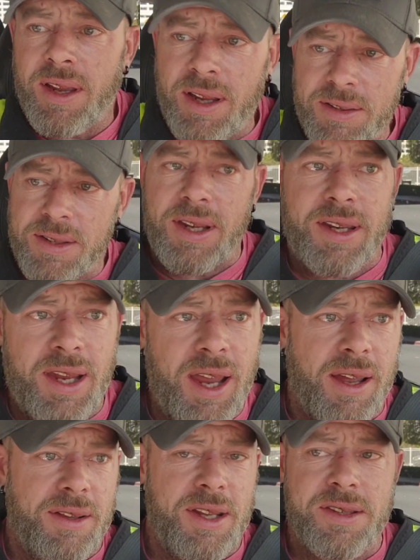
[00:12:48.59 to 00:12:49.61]
It's like,
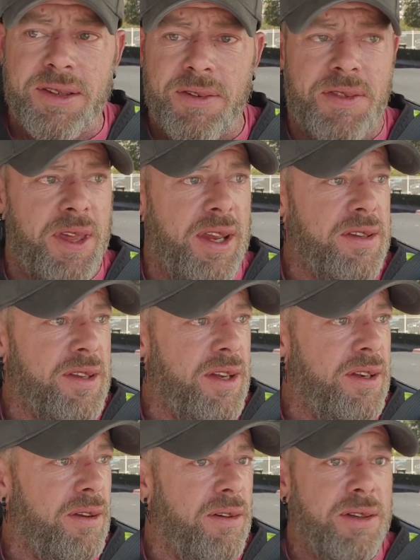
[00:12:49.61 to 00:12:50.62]
yeah, these are things I
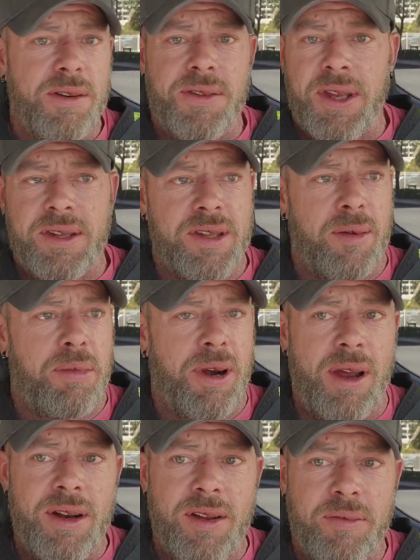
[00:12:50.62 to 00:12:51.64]
do and they're things I'm
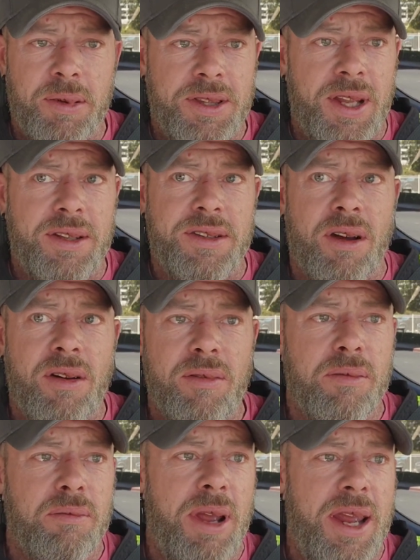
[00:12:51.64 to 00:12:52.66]
proud of, but they don't
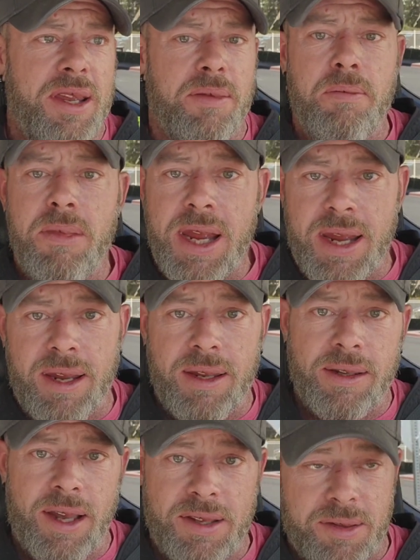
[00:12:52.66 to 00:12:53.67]
make me
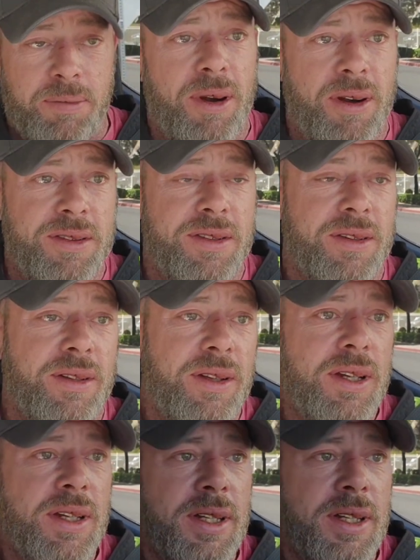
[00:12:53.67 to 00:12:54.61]
as a person.